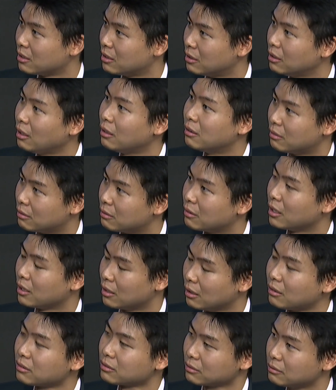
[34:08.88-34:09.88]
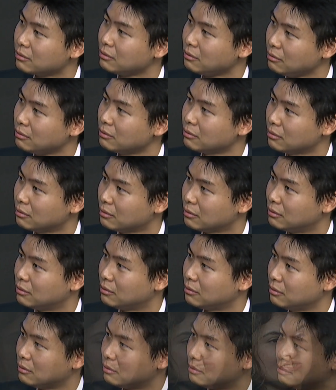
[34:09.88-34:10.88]
Absolutely. So like what you mentioned, it
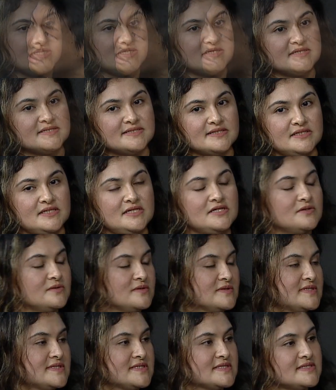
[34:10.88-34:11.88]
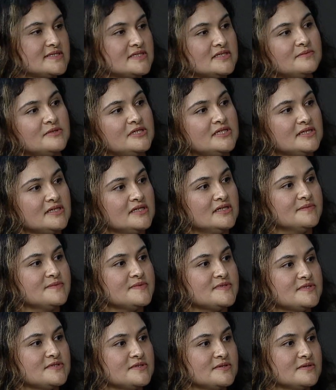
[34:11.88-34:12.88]
truly is an ecosystem when it
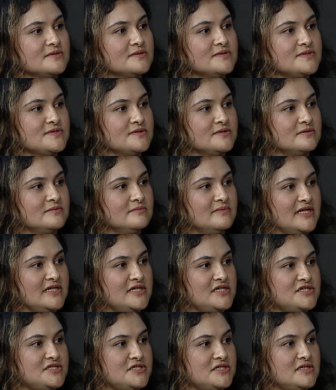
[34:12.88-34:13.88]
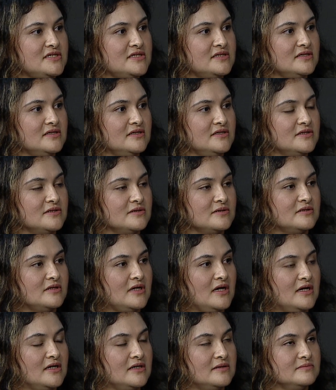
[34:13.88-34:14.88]
comes to managing,
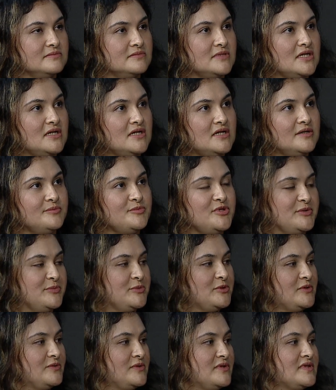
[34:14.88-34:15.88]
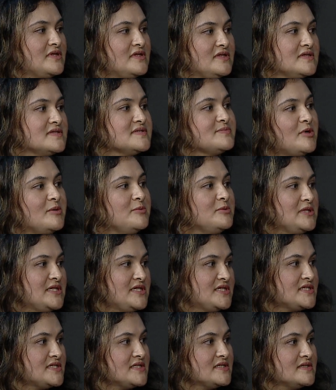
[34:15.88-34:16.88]
people within this
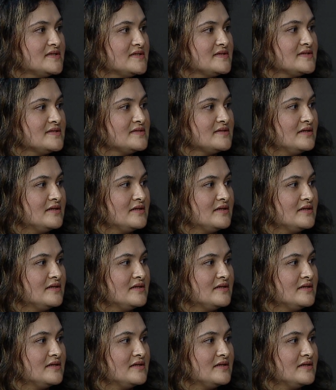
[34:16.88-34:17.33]
population.